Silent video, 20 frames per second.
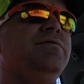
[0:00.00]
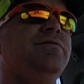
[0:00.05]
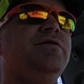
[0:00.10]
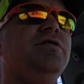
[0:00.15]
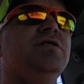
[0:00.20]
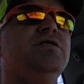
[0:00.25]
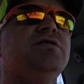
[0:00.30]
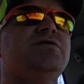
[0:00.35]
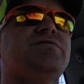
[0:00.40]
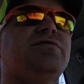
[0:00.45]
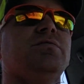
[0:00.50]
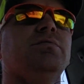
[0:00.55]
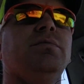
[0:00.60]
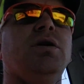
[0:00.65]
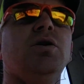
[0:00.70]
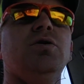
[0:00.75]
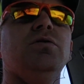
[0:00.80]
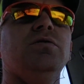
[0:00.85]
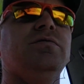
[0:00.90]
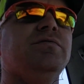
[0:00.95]
footage from
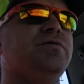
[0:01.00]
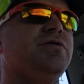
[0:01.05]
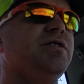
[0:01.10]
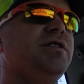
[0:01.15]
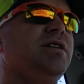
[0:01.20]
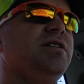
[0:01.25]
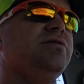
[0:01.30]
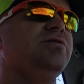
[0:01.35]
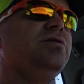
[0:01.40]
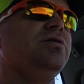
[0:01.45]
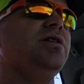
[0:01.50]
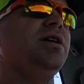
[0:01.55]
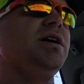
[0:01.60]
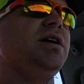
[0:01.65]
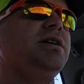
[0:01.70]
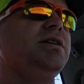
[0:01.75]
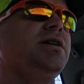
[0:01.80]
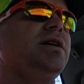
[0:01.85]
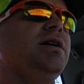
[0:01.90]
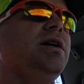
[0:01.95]
mowing for
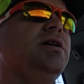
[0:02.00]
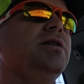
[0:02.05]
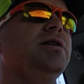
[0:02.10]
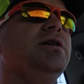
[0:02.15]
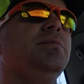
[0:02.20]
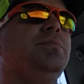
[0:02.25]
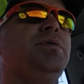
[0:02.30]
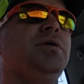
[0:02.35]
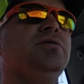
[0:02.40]
yesterday that I'll get